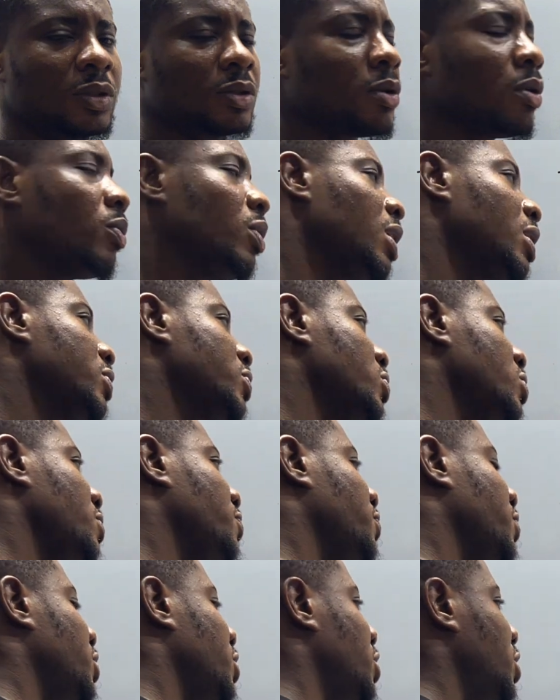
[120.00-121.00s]
when we're asked to
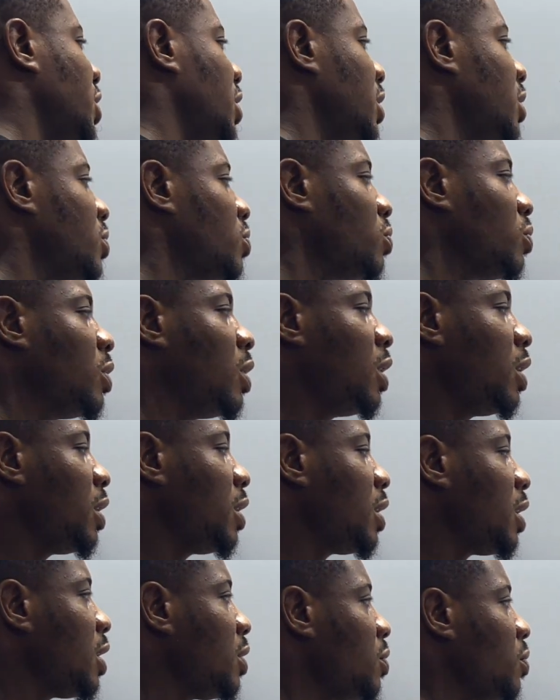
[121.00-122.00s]
differentiate,
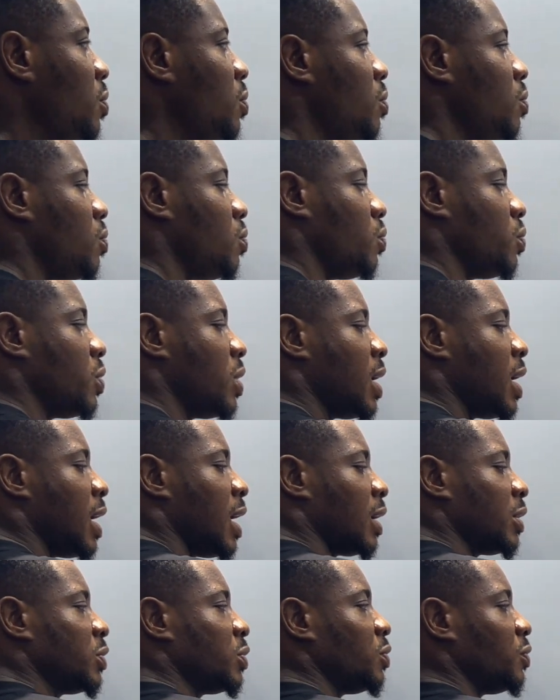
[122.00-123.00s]
we are
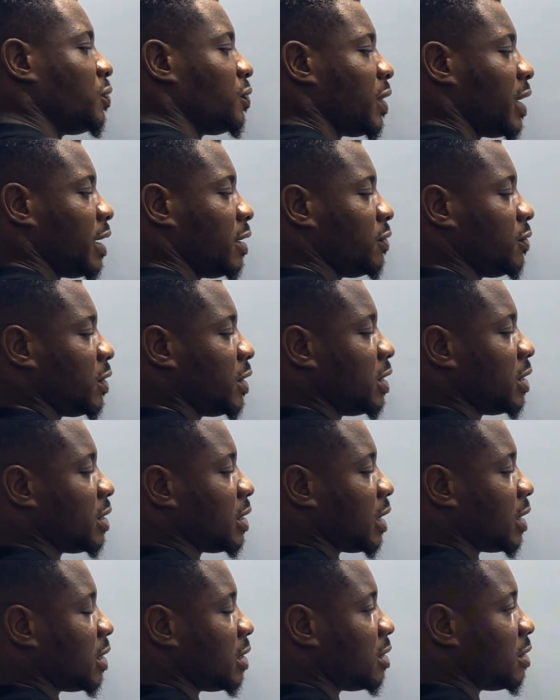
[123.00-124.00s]
asked to find, for
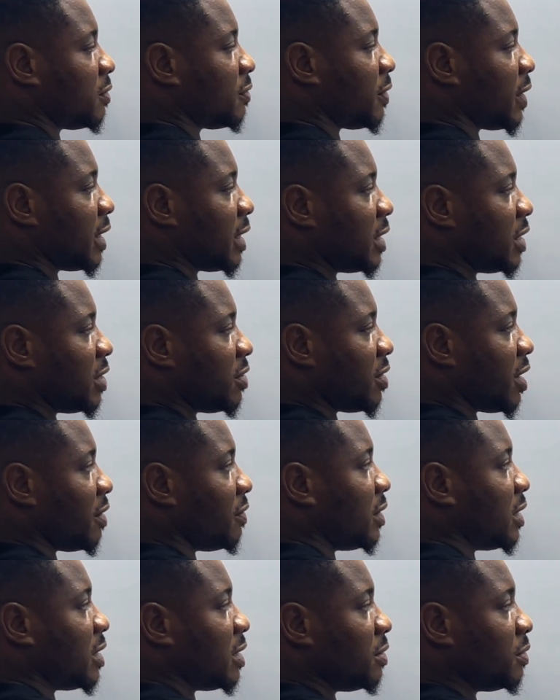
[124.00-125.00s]
instance, find the
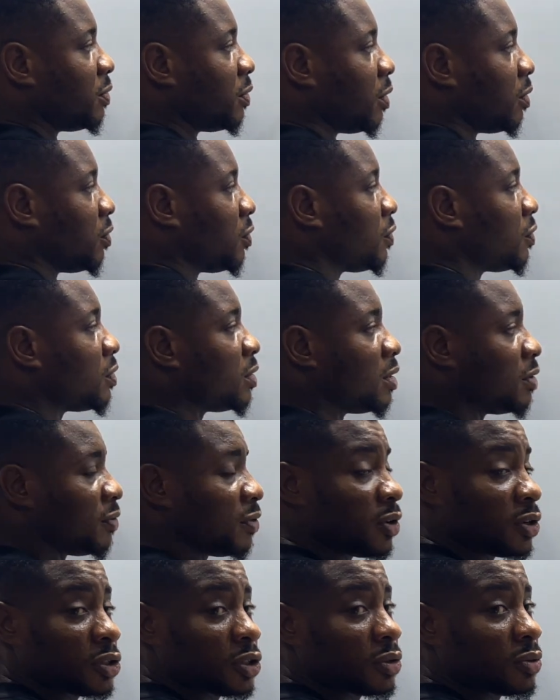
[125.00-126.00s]
derivative of the
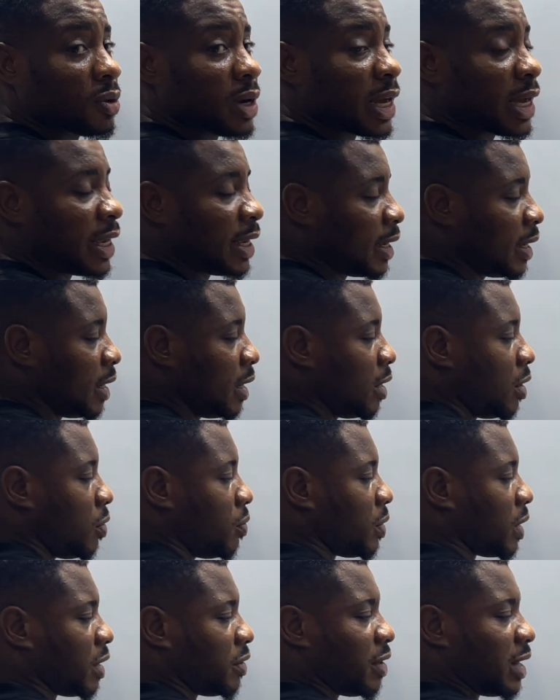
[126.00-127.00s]
function y.
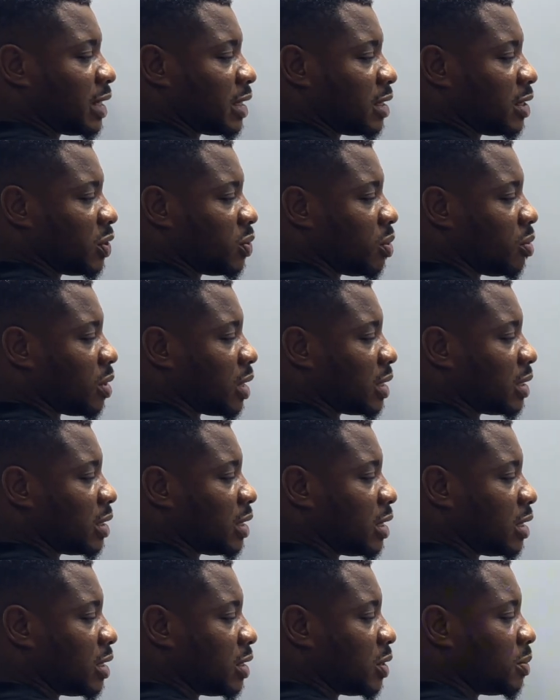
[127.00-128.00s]
We can write it this way. We can
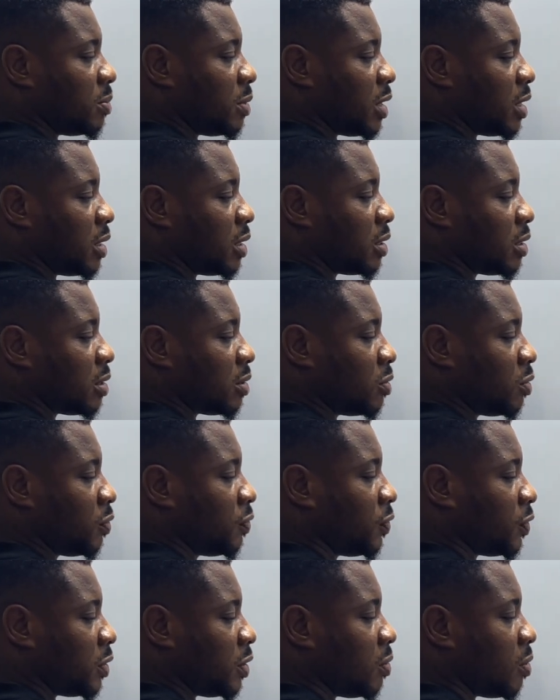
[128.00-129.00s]
say this means look
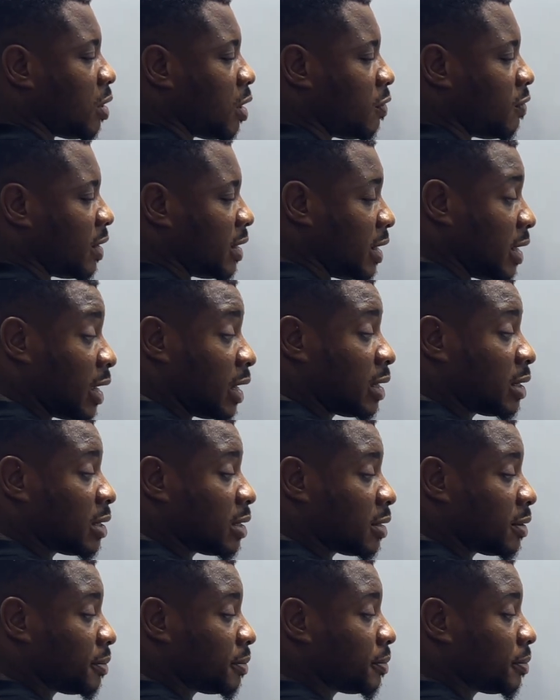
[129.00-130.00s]
for the y over
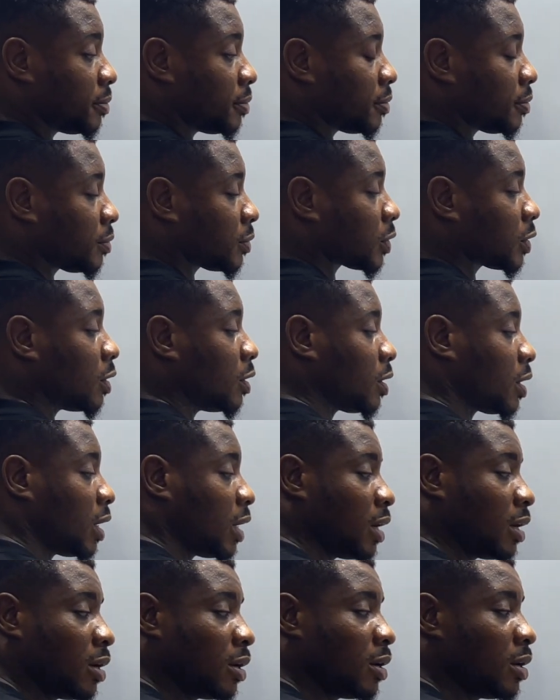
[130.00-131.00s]
dx. Okay.